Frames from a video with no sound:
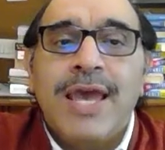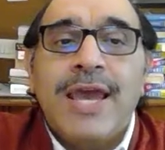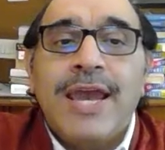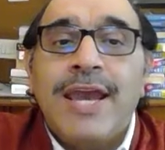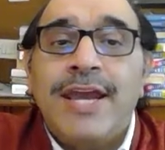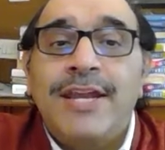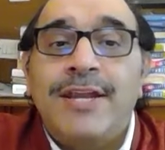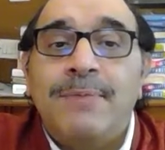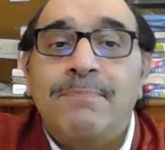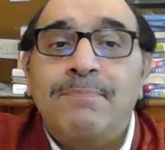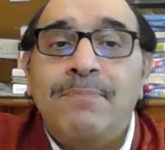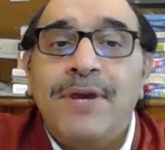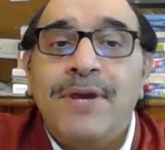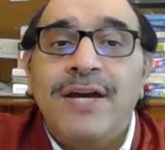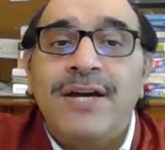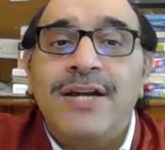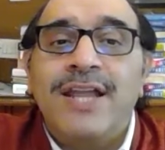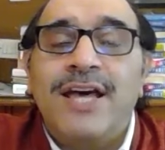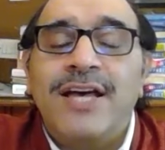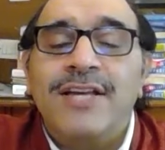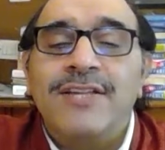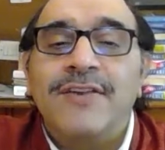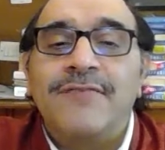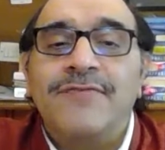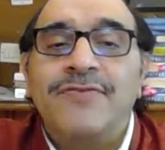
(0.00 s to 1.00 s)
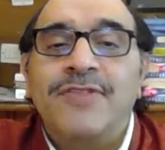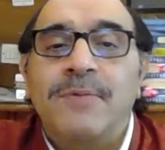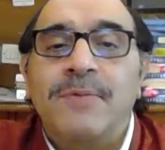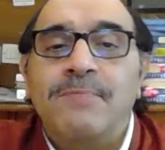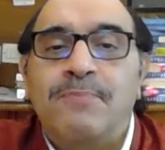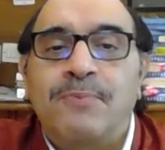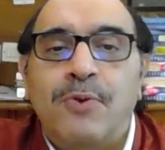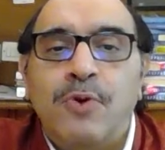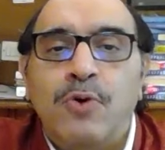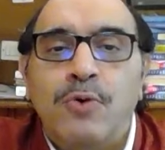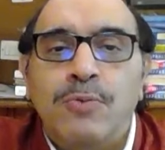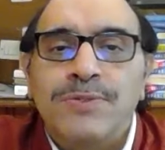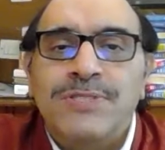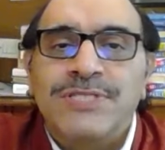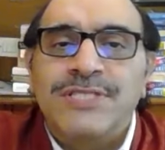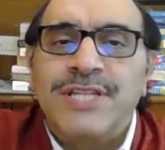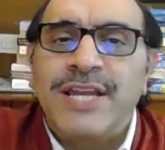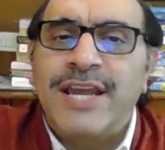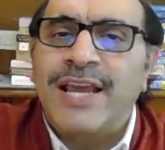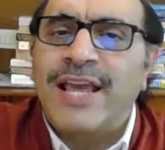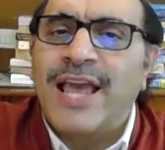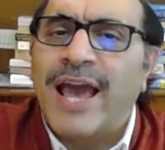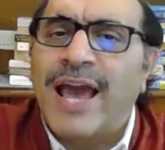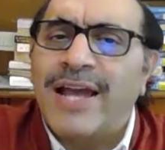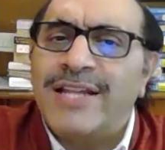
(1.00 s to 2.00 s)
It appeared as if the
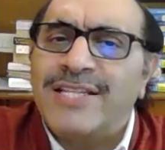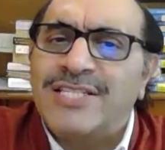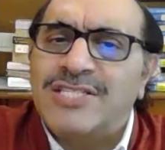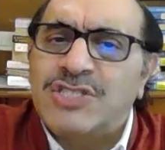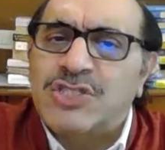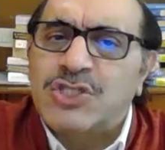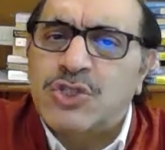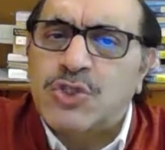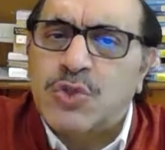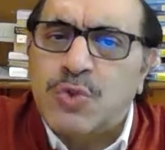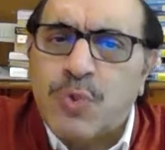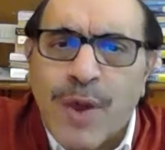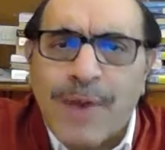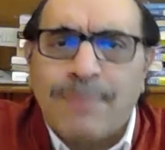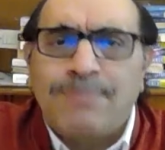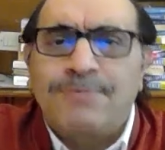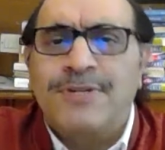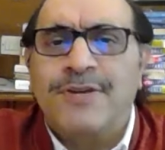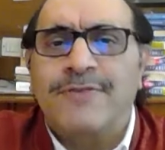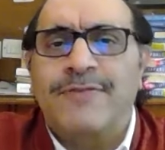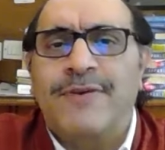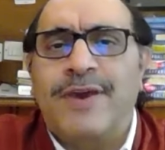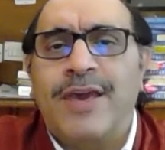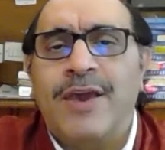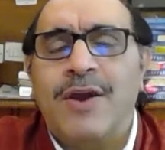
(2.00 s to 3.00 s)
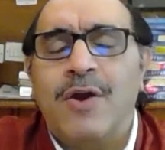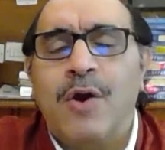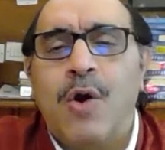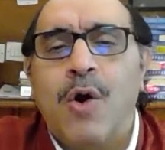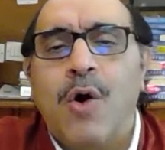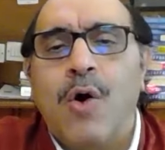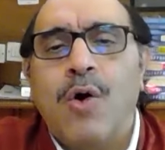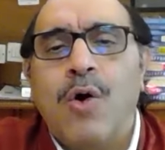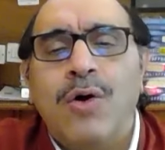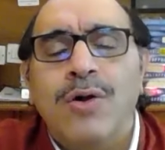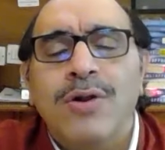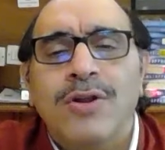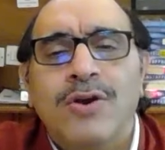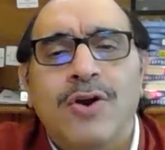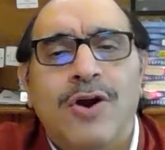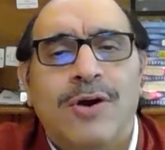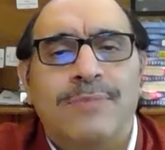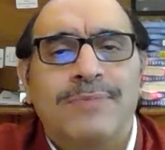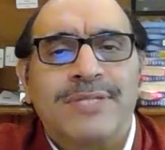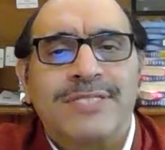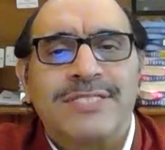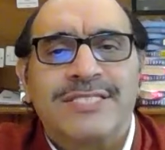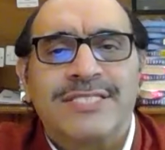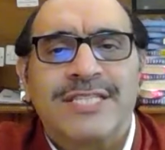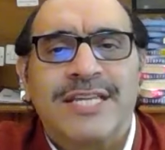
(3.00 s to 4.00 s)
broomstick had swept away all
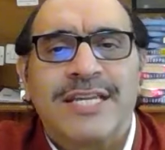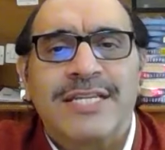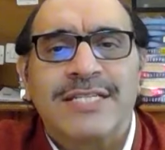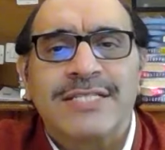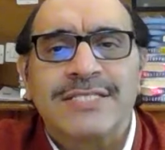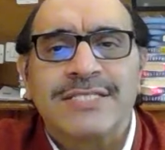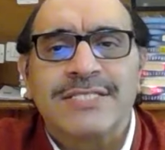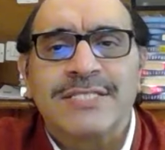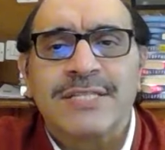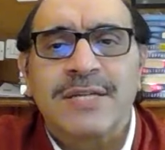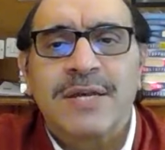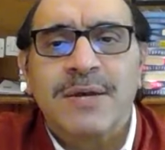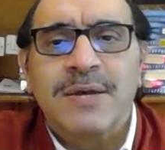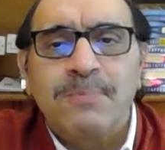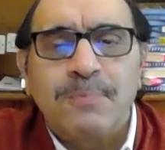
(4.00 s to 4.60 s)
common sense,